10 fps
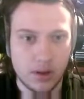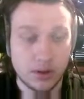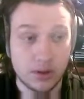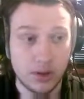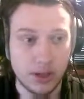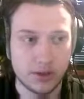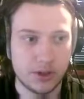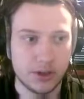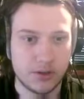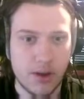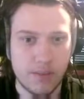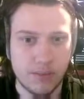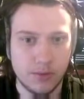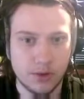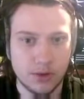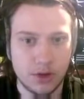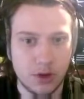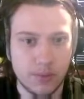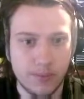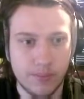So the intersect, right?
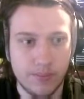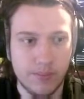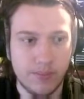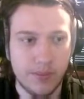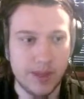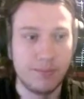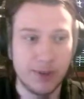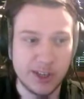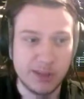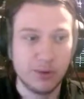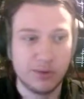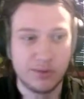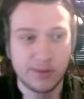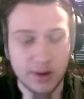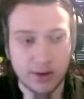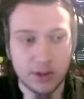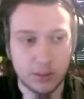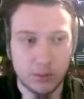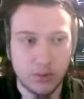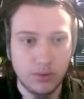So the principle is very simple.